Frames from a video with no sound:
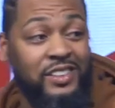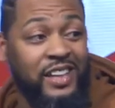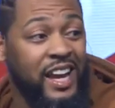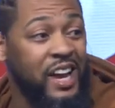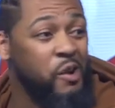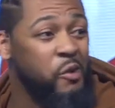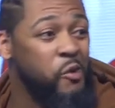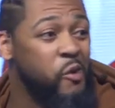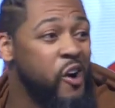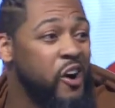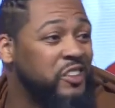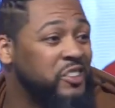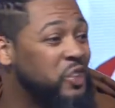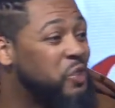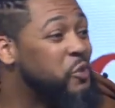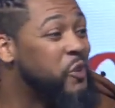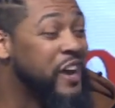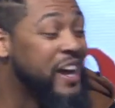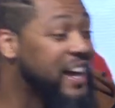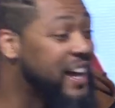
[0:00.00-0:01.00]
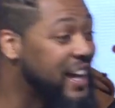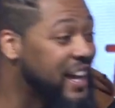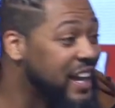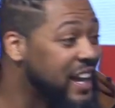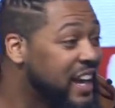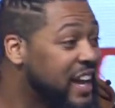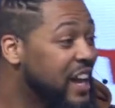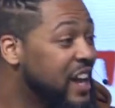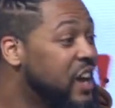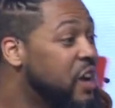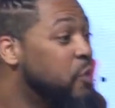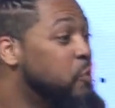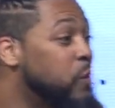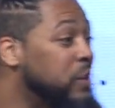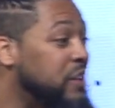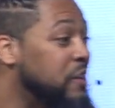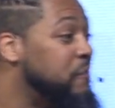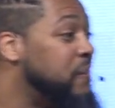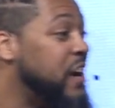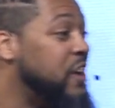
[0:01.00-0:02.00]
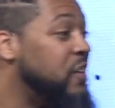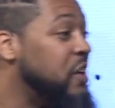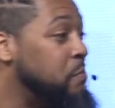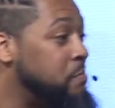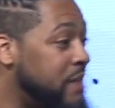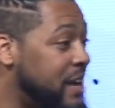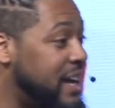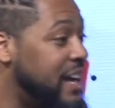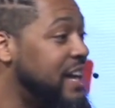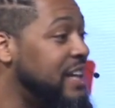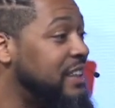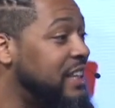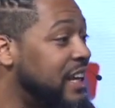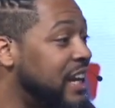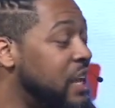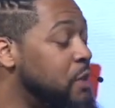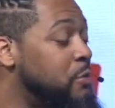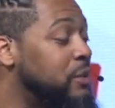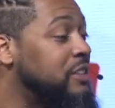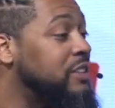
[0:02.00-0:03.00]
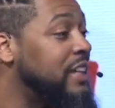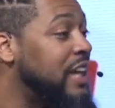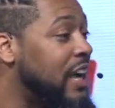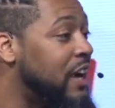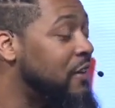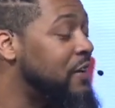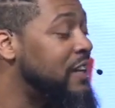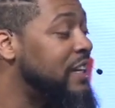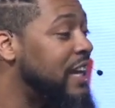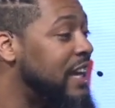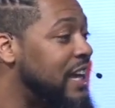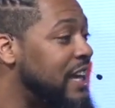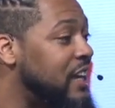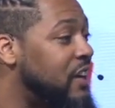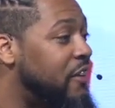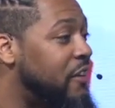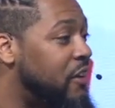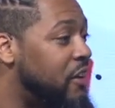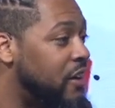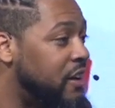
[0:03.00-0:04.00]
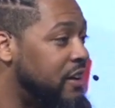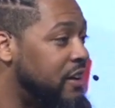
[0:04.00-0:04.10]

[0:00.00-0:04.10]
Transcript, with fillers: and walked away with the very bed that he was carried in on.